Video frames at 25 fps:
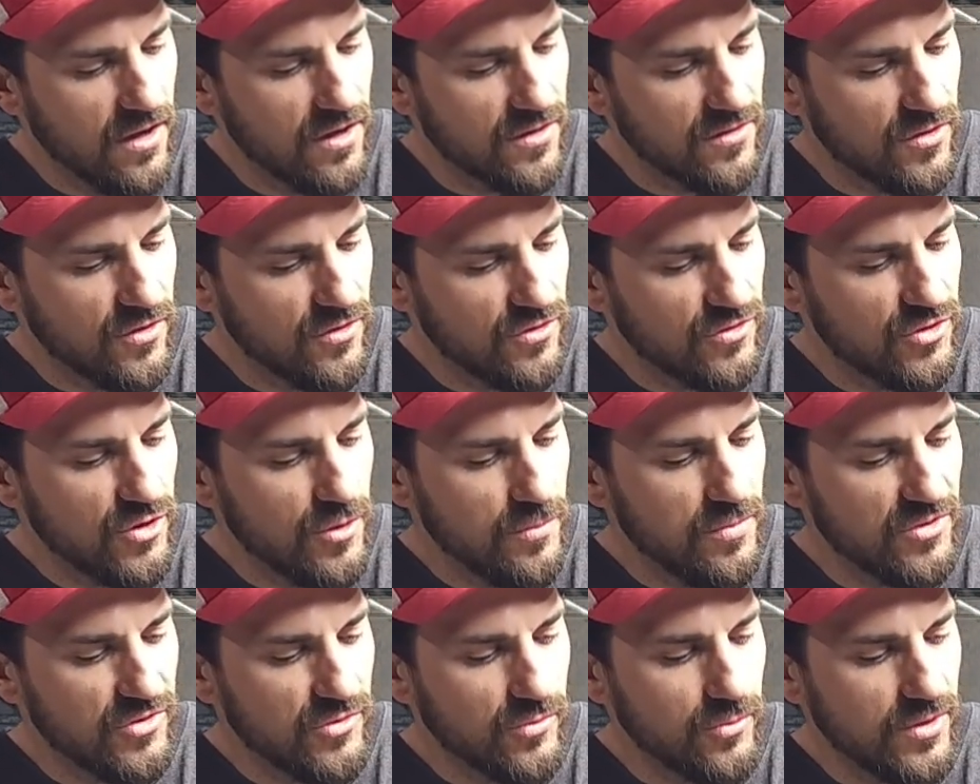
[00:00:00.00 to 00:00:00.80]
So the
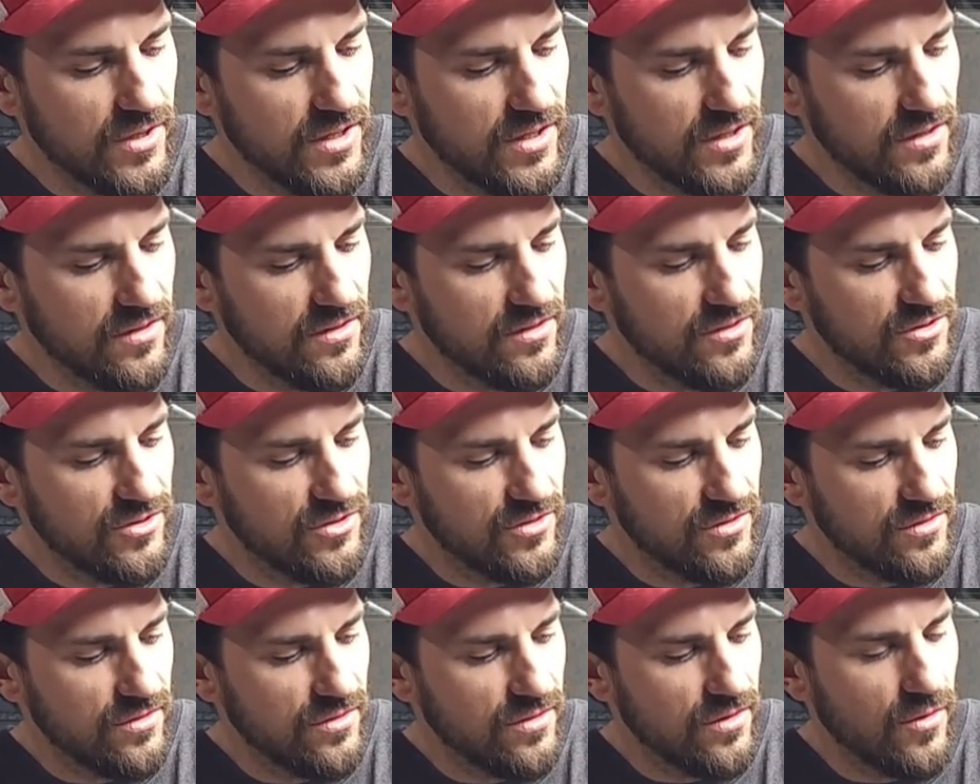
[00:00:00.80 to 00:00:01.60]
Super Sweet
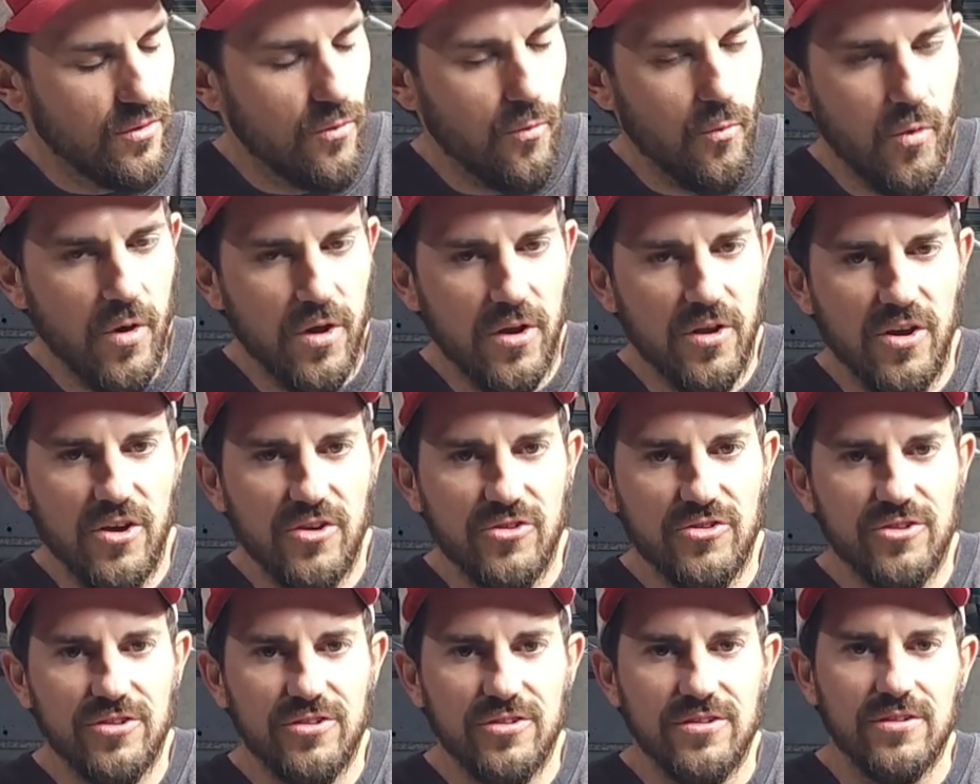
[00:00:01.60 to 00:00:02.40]

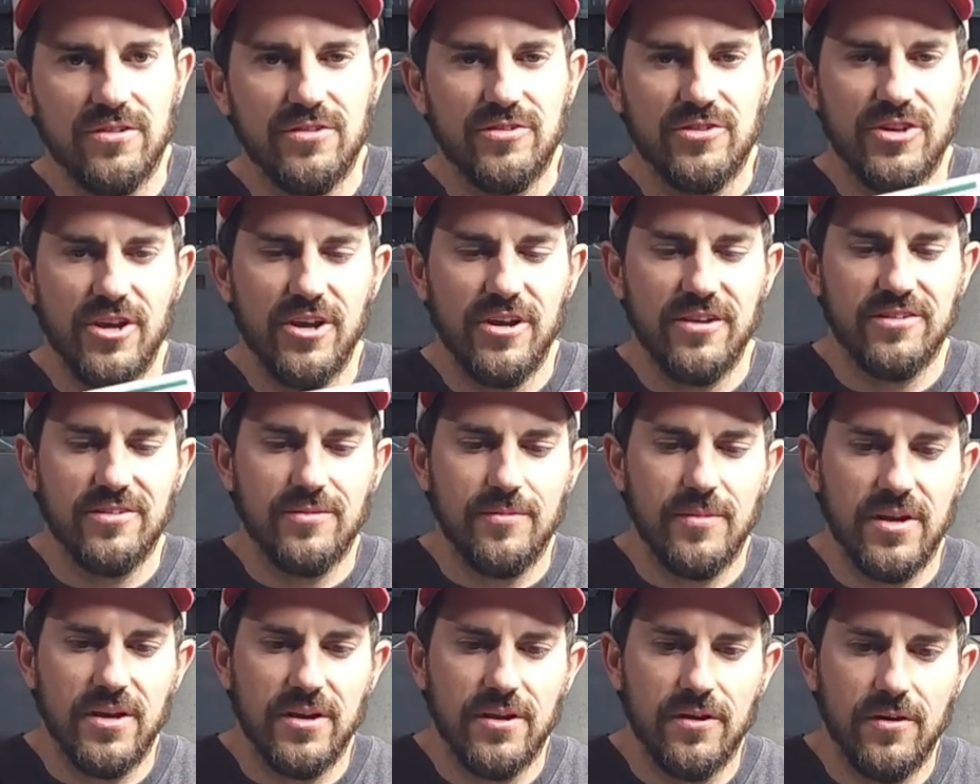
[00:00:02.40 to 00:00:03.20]
100 cherry
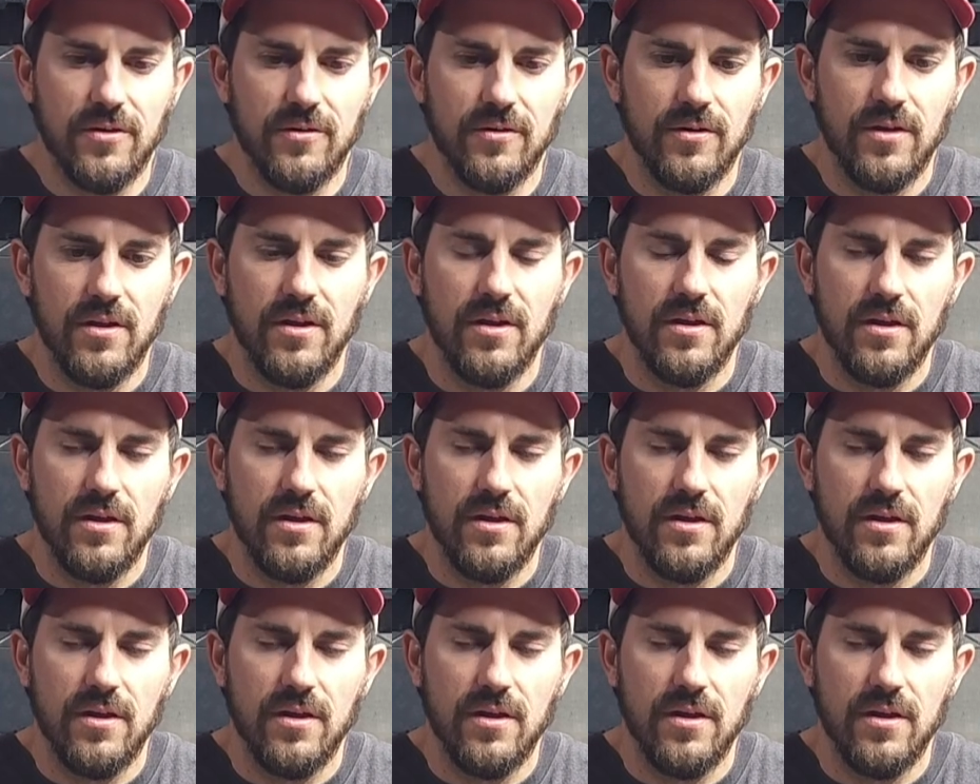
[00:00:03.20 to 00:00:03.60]
tomato